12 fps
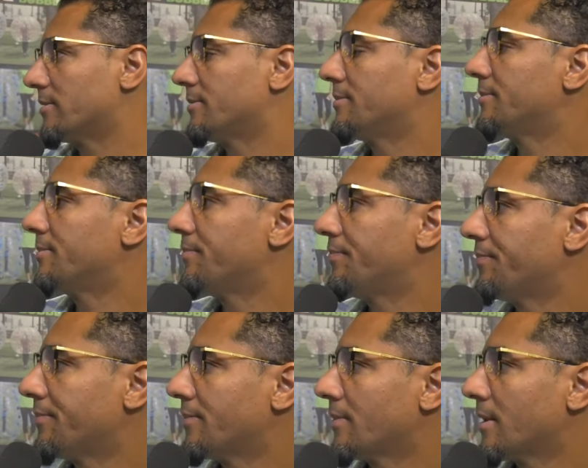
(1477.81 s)
What about
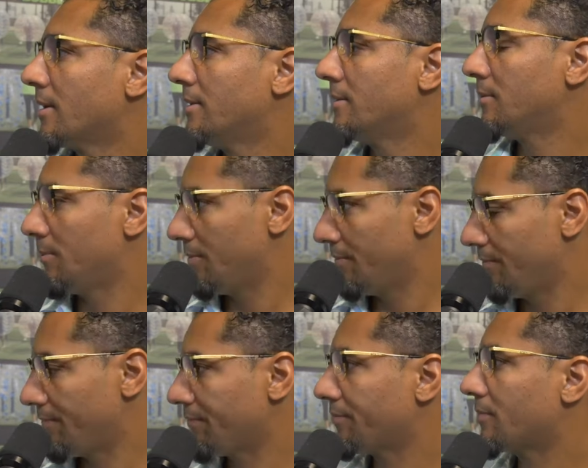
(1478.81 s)
grannies that have like
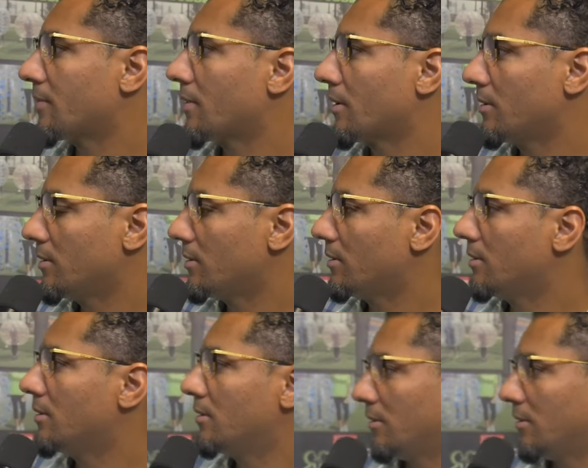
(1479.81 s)
so long?